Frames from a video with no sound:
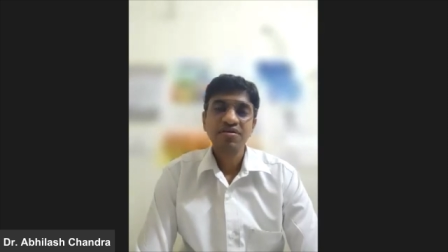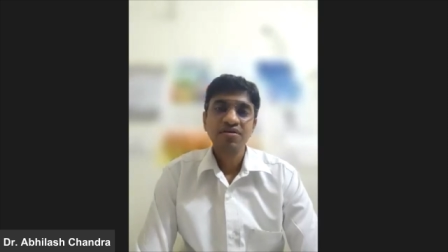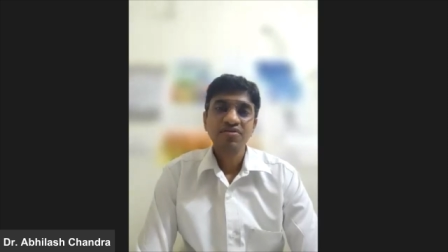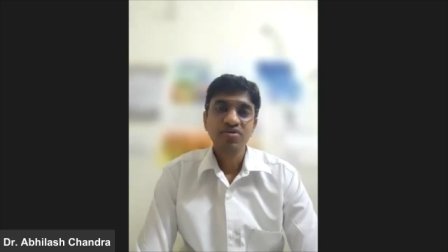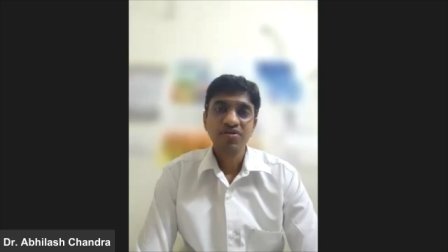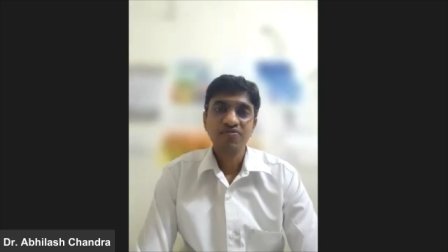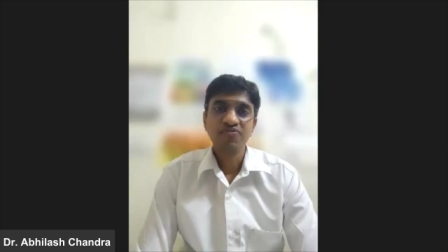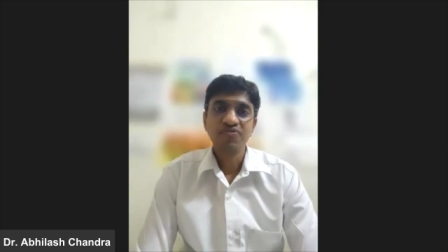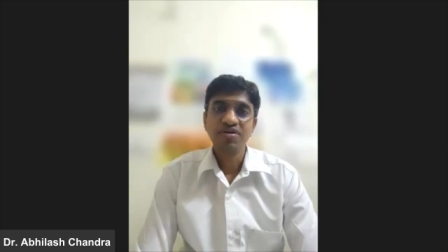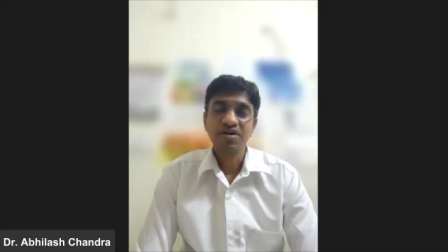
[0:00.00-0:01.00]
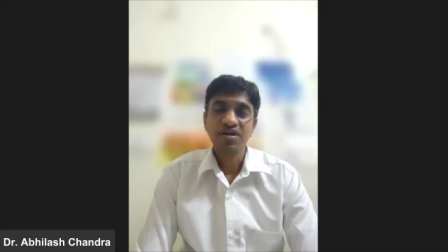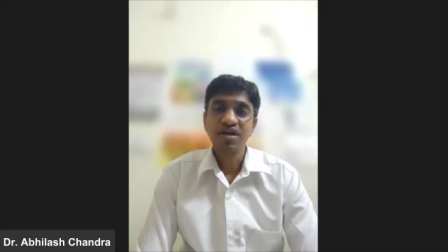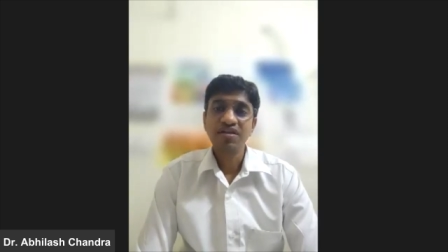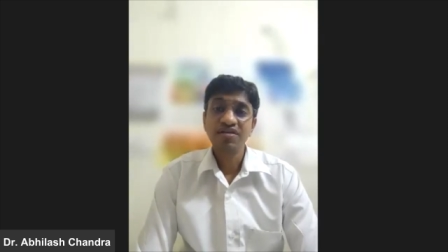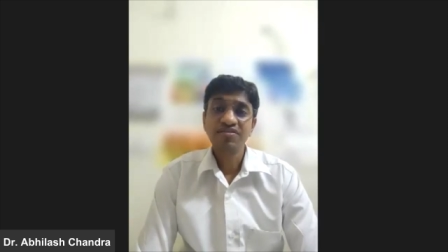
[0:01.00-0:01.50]
So I have uh, a nine
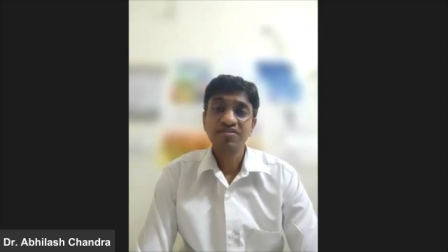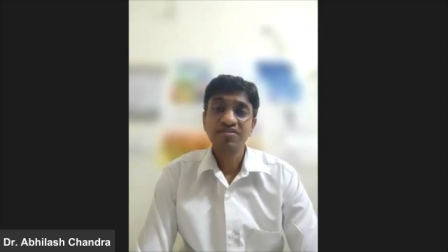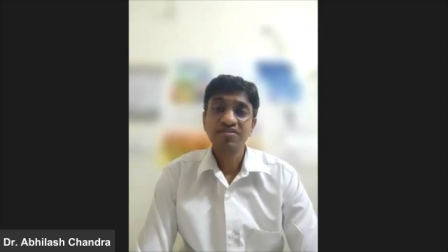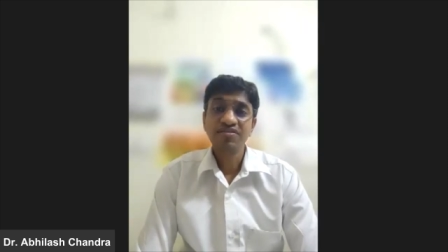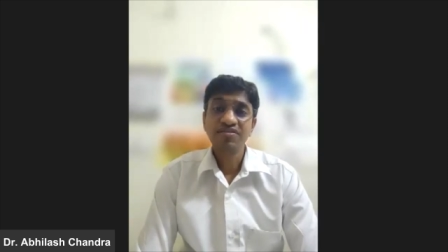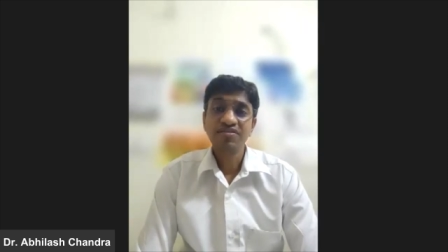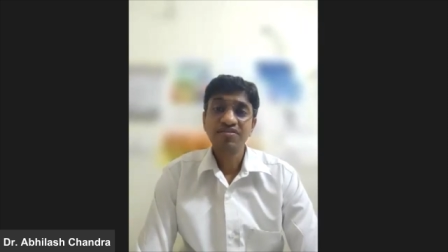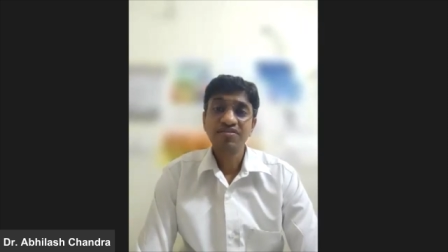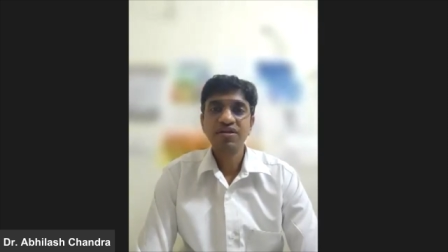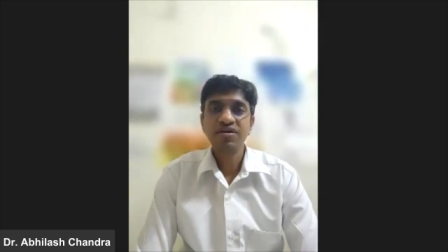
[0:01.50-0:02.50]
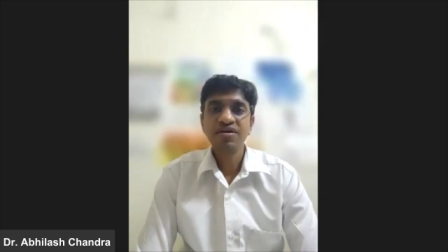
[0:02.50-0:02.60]
years experience in this field.